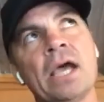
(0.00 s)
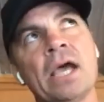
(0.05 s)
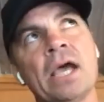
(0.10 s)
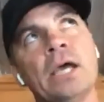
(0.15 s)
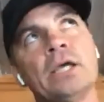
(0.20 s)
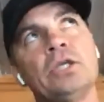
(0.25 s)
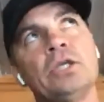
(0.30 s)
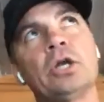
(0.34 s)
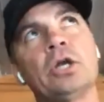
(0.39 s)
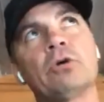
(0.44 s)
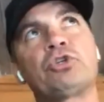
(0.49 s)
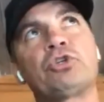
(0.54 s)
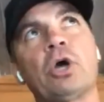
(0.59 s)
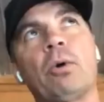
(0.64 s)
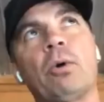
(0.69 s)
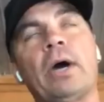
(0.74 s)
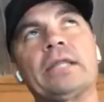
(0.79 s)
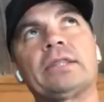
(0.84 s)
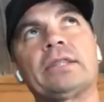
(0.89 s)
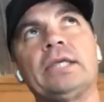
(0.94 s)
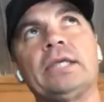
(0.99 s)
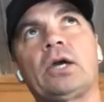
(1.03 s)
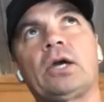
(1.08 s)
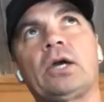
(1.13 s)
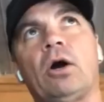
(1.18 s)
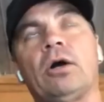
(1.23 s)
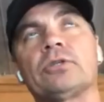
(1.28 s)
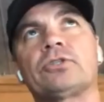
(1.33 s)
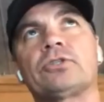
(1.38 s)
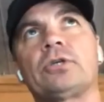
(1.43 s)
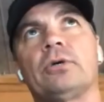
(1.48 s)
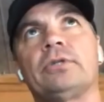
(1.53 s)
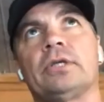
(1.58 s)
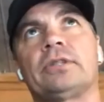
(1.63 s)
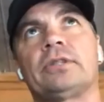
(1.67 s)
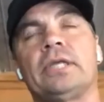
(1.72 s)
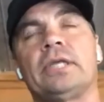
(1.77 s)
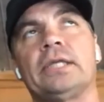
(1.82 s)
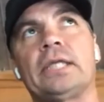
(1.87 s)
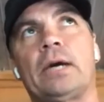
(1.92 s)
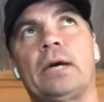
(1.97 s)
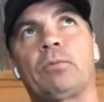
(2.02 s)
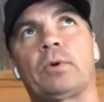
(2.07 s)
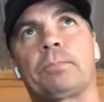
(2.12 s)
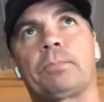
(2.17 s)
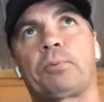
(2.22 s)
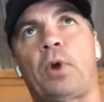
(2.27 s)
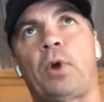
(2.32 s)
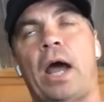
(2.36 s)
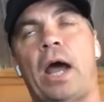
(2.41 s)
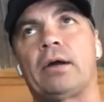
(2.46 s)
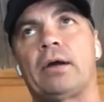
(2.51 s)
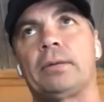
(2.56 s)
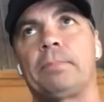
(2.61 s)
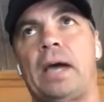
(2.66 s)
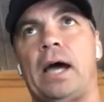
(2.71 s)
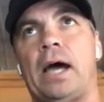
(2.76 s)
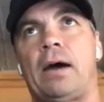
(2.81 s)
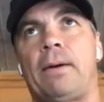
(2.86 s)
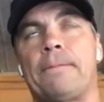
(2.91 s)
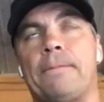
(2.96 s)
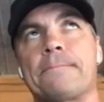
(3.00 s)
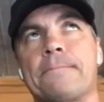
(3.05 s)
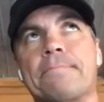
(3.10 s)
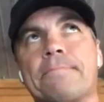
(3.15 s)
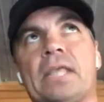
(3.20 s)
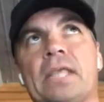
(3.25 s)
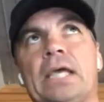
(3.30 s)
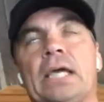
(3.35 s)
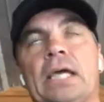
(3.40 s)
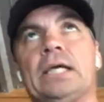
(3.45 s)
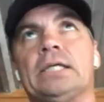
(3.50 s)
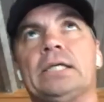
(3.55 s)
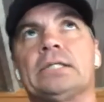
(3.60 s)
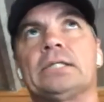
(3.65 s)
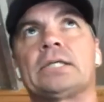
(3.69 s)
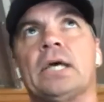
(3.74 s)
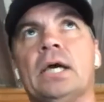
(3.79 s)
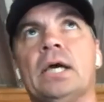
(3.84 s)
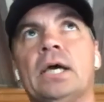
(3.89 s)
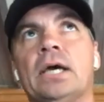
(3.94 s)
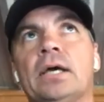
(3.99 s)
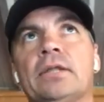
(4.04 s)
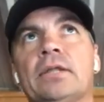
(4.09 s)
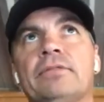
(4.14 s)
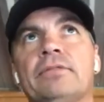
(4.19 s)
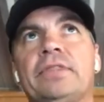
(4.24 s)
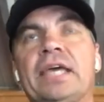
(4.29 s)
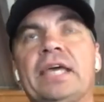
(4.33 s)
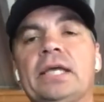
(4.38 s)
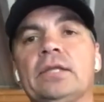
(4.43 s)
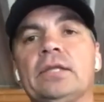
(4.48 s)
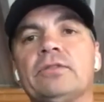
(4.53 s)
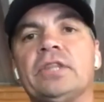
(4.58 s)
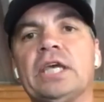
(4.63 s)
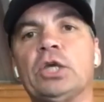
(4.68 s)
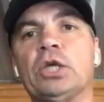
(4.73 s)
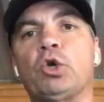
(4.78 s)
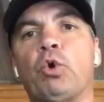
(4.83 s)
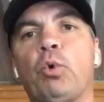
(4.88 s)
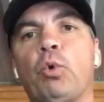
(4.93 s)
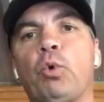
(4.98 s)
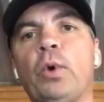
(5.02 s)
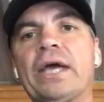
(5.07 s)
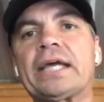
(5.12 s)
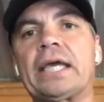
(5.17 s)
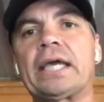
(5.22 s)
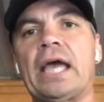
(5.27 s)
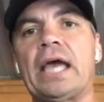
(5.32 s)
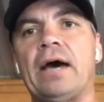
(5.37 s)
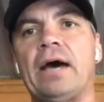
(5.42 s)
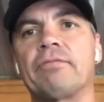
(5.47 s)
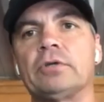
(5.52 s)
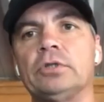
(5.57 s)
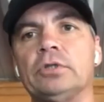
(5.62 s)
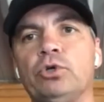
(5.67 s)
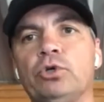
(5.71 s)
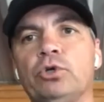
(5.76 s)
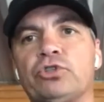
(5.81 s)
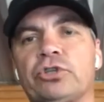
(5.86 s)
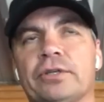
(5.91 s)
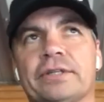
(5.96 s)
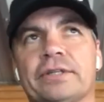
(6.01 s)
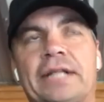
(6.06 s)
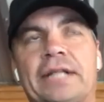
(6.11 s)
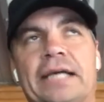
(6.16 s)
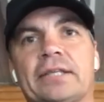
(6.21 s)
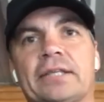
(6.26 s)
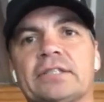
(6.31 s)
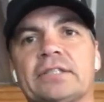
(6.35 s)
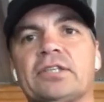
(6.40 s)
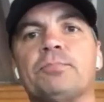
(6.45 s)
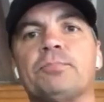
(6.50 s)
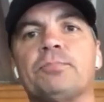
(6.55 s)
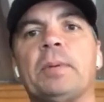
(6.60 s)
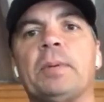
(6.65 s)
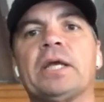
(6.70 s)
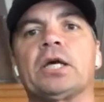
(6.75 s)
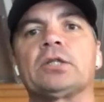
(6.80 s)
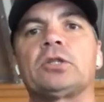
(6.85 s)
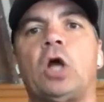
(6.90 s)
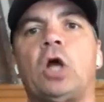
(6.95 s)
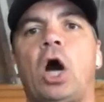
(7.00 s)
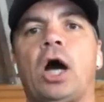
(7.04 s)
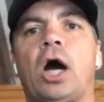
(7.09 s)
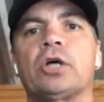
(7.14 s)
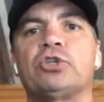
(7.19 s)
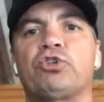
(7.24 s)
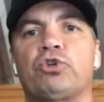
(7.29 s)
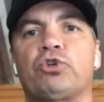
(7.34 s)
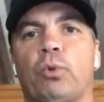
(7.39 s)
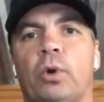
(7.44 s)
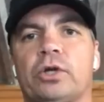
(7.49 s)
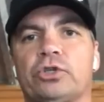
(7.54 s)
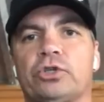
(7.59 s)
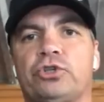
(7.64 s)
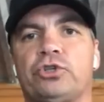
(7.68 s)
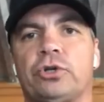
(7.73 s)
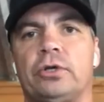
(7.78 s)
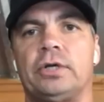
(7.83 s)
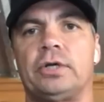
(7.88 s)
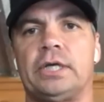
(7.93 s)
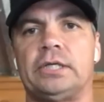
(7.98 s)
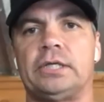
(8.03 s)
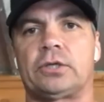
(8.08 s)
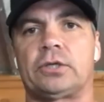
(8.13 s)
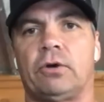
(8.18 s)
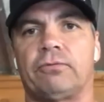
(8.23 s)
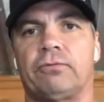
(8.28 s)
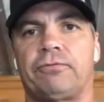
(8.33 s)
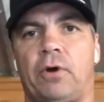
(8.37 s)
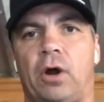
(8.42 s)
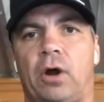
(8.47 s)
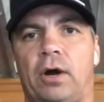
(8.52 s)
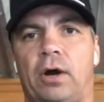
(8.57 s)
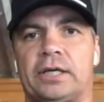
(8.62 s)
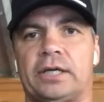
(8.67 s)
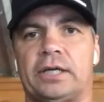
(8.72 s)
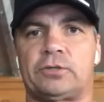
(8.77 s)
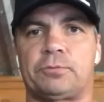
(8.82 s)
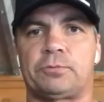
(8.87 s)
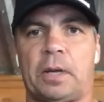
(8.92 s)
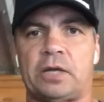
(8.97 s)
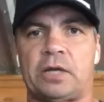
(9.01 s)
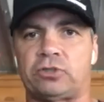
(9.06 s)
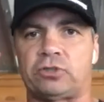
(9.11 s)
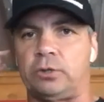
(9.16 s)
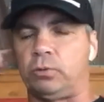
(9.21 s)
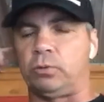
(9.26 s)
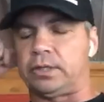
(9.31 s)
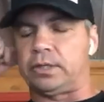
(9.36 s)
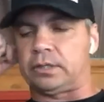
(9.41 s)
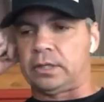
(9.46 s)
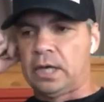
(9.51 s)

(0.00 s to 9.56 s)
you know, Joe, I think also the thing that we're proud about is the quick evolution. Like, this has been a long, short journey so far, especially with